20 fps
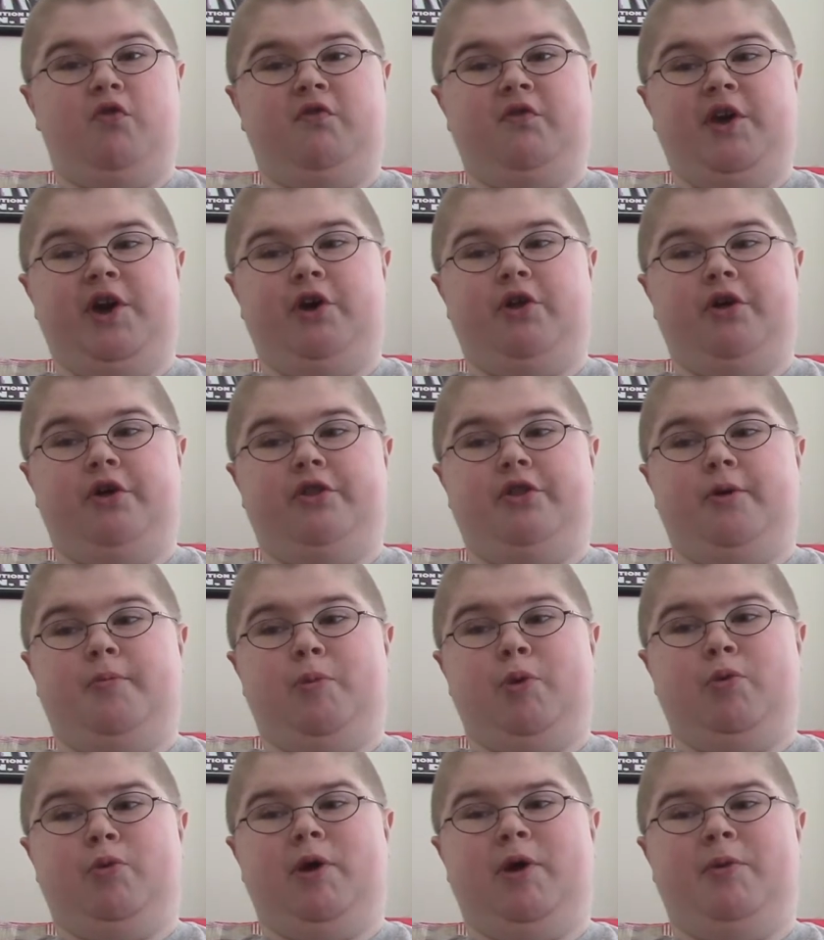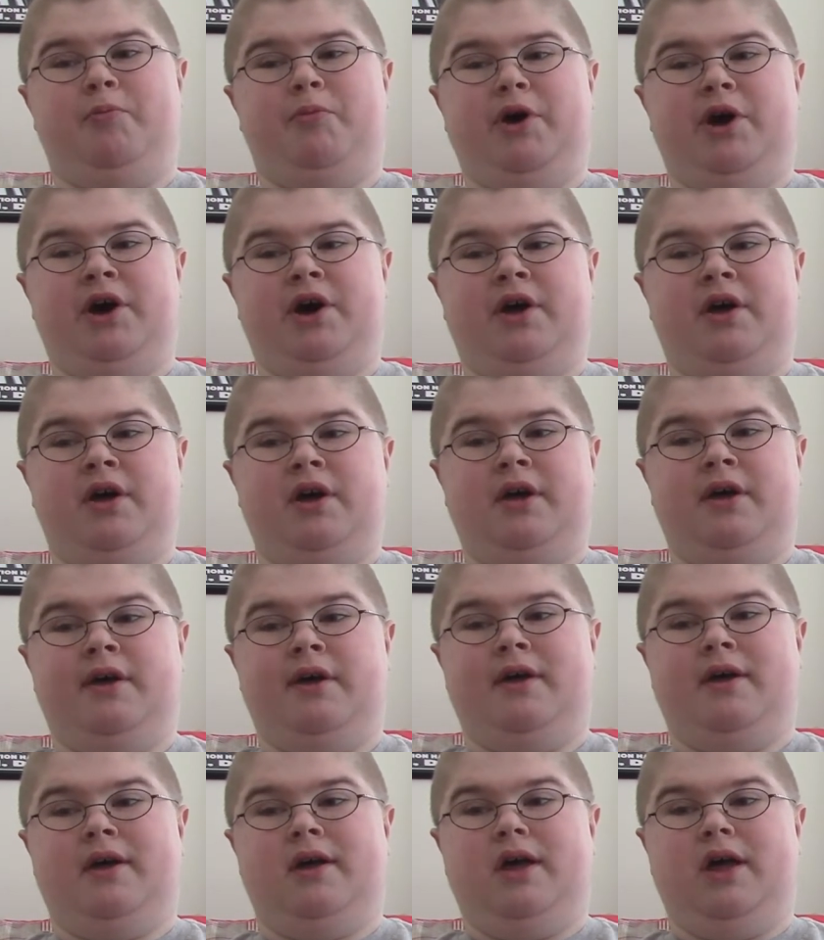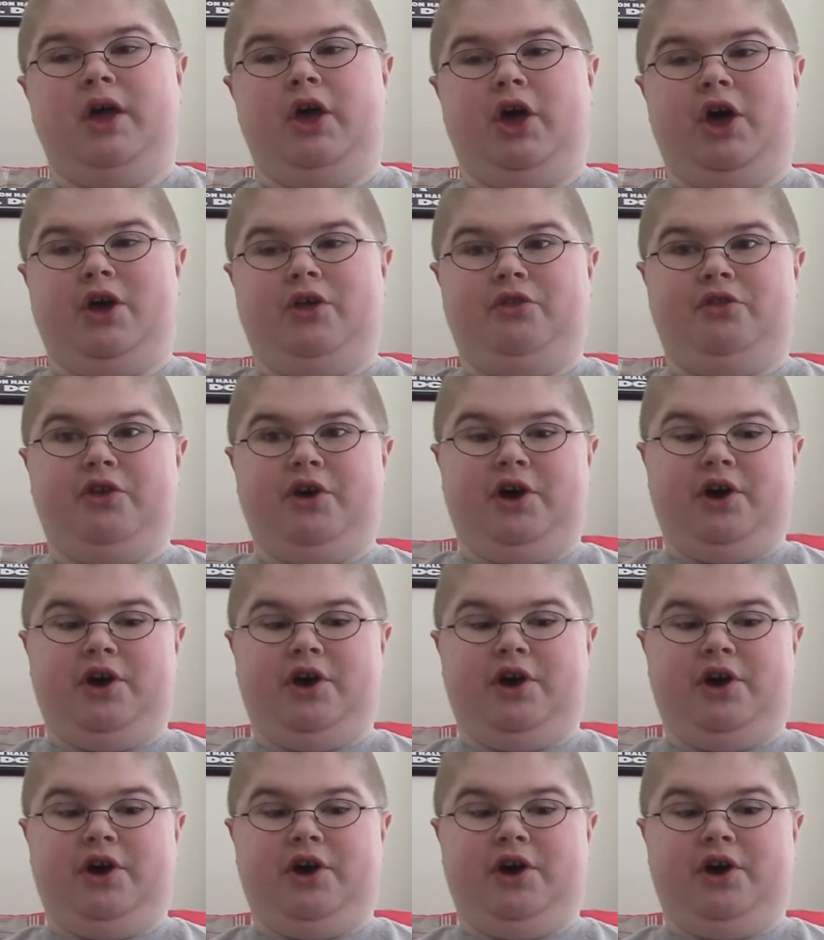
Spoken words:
feel of the marimba. And